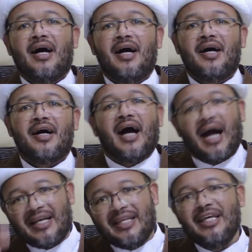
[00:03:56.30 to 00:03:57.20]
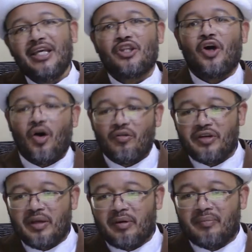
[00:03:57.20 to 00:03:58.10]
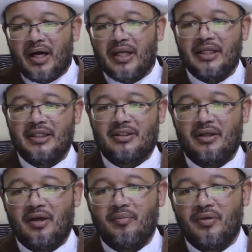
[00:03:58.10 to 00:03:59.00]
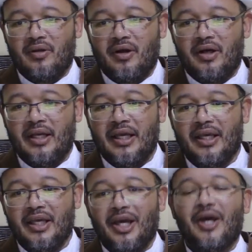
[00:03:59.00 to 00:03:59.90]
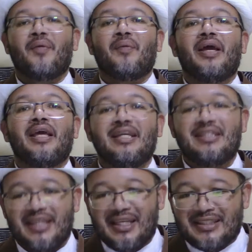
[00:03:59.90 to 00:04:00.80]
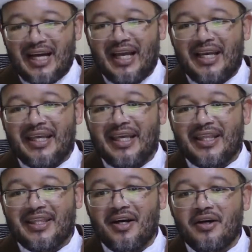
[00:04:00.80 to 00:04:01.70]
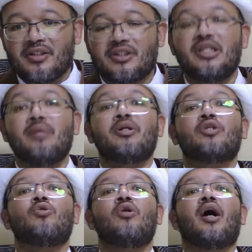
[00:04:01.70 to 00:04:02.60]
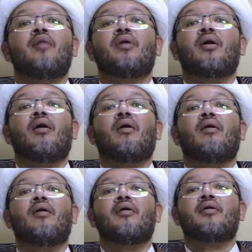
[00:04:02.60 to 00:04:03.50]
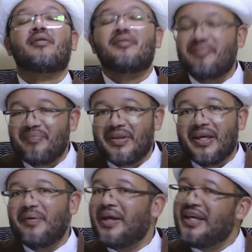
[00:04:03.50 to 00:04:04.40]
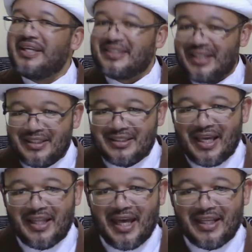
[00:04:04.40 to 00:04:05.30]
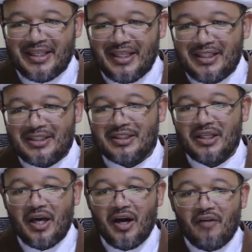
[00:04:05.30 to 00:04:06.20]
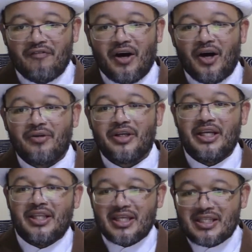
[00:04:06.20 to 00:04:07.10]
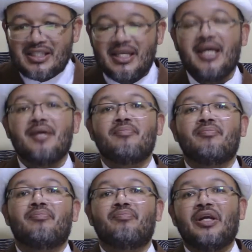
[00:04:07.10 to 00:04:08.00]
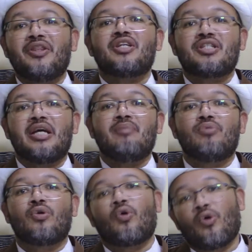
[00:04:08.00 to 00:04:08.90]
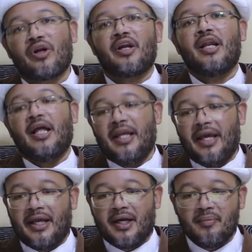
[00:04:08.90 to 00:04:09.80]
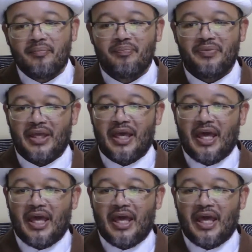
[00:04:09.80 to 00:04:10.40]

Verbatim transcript: uh, hadith of Imam Ali alayhi where he says, Al-Ithar simatul abrar. Where he says, and that is found in the same, in the same book, Ghurar al-Hikam,